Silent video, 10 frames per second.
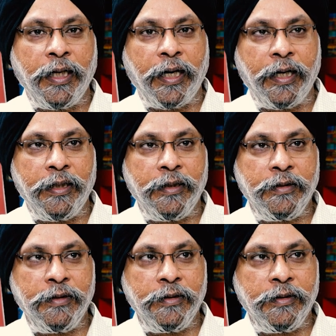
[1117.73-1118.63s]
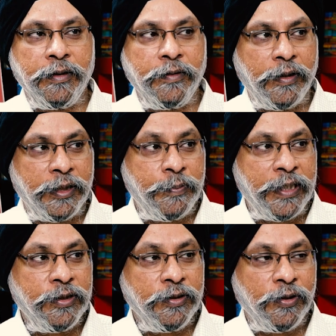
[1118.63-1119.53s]
And the
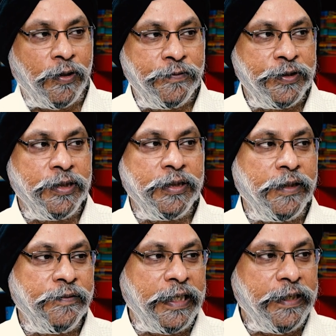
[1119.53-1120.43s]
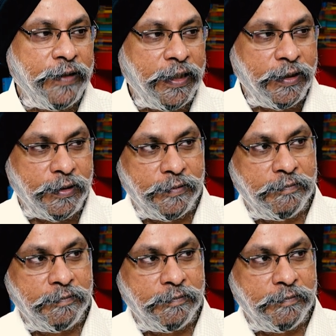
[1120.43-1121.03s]
experiences of the officers are very well